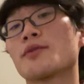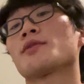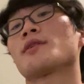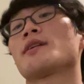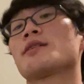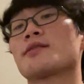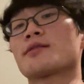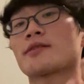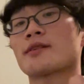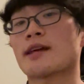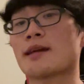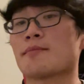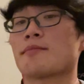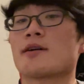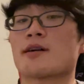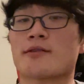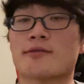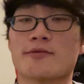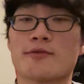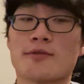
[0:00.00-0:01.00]
So yeah, I just came
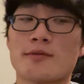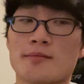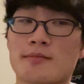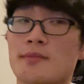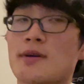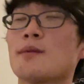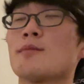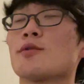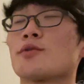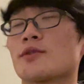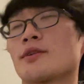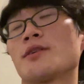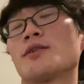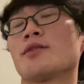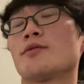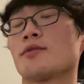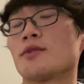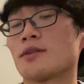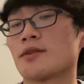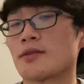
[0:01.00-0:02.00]
back from
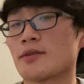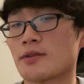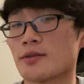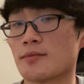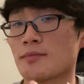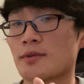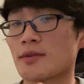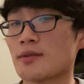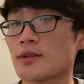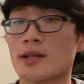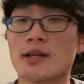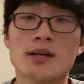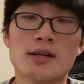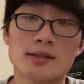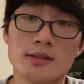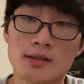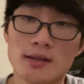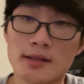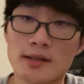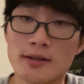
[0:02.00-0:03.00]
MotL with Mistake
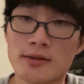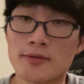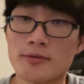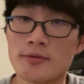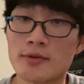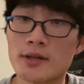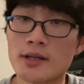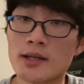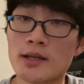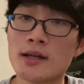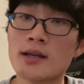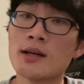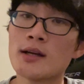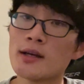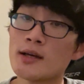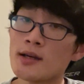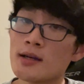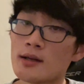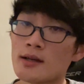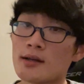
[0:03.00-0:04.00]
on the Lake 3,
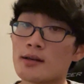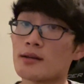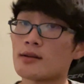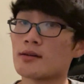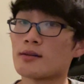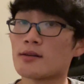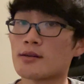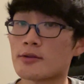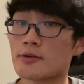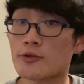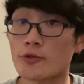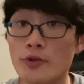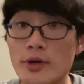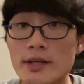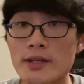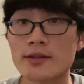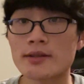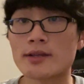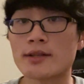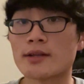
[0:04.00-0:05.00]

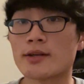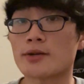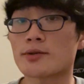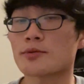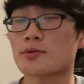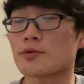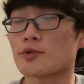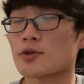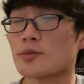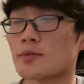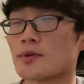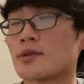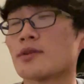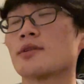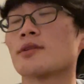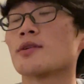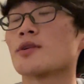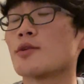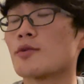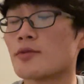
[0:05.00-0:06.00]
great DDR
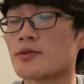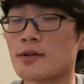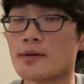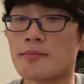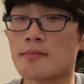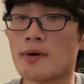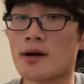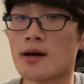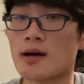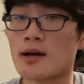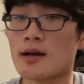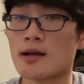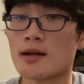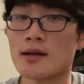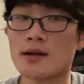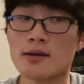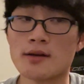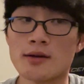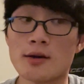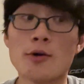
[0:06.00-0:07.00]
tournament hosted by
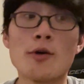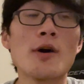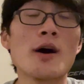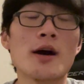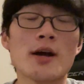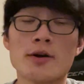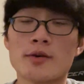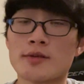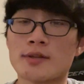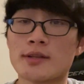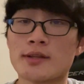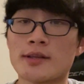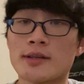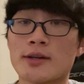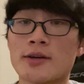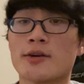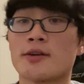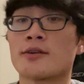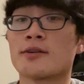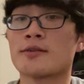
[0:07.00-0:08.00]
Ohio
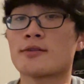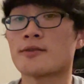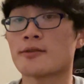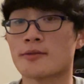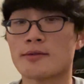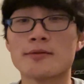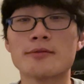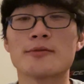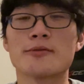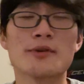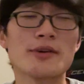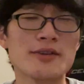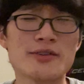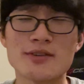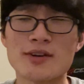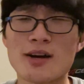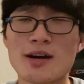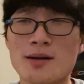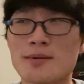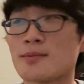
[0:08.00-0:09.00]
DDR. Great
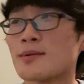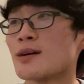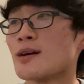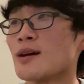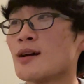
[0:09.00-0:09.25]
job.